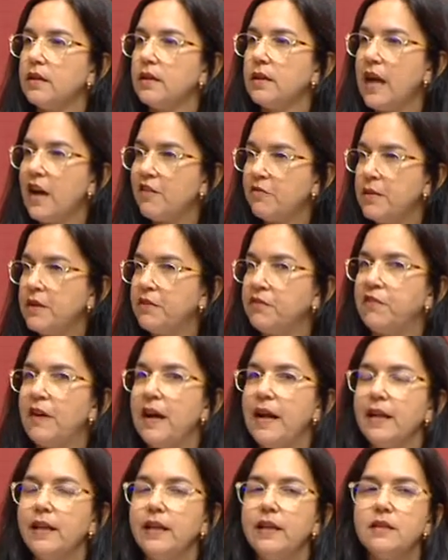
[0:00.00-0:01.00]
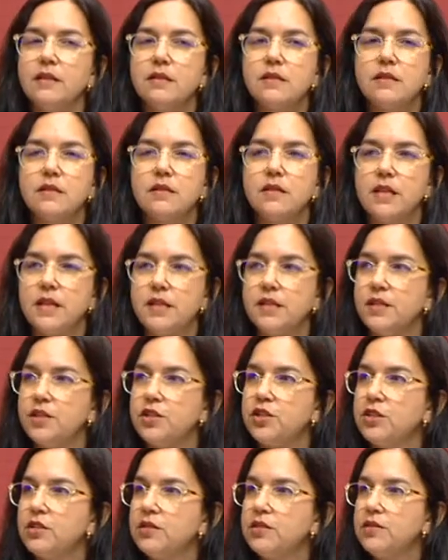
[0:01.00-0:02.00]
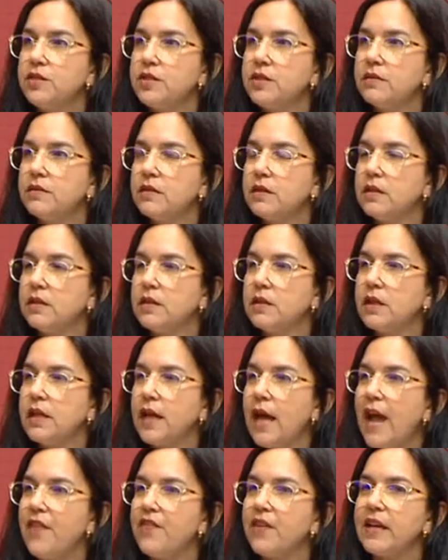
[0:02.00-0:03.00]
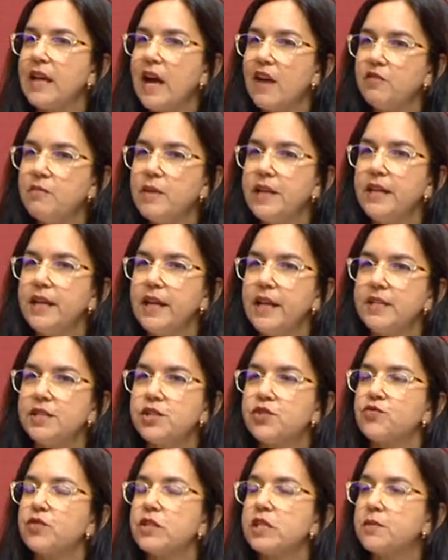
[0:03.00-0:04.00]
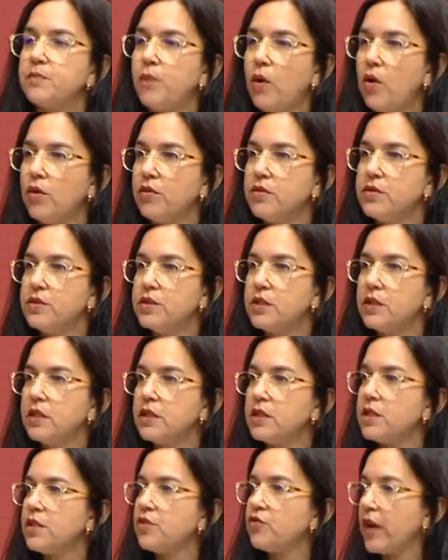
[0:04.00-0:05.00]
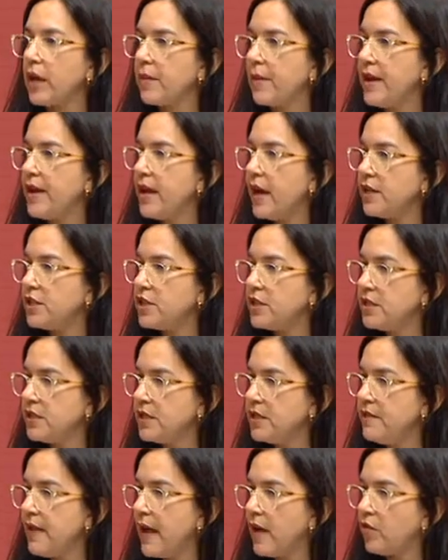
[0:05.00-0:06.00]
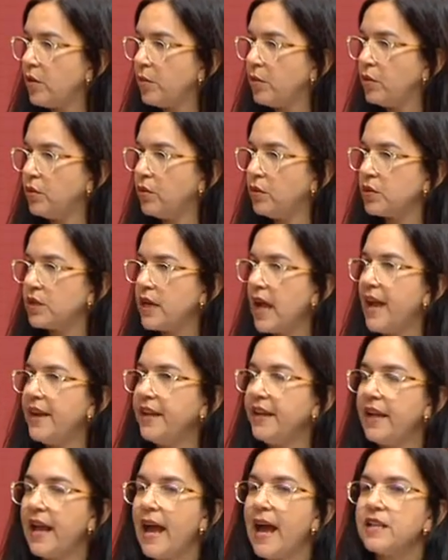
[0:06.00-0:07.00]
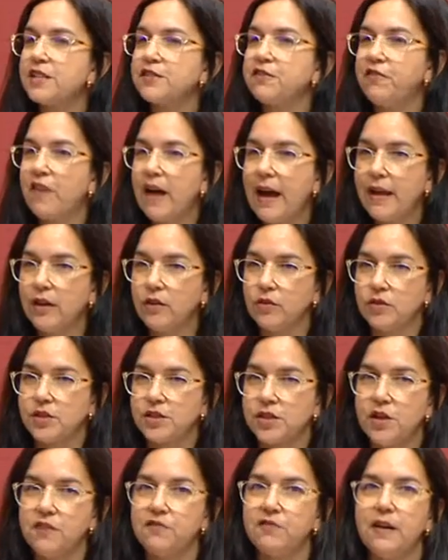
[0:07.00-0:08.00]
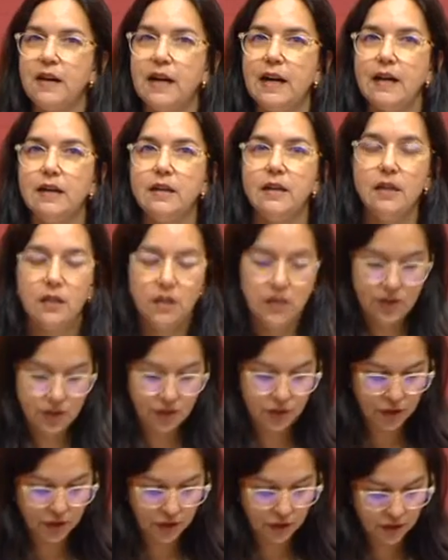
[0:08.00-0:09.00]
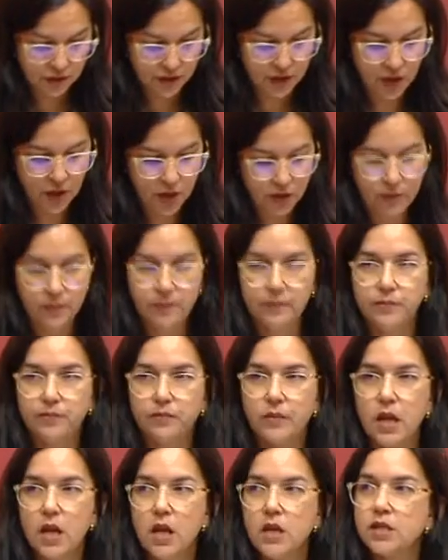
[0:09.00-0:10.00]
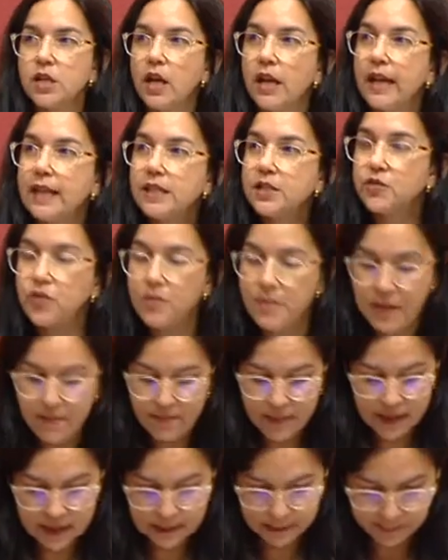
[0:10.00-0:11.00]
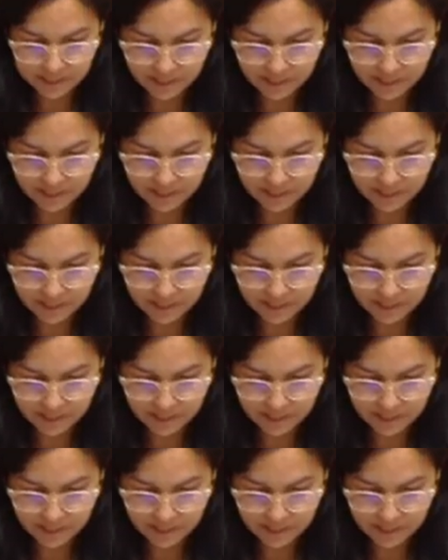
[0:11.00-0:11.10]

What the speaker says: government failings, these issues, and the government needs to respond to the recommendations in that report, and it has failed so far to do so. So let's remember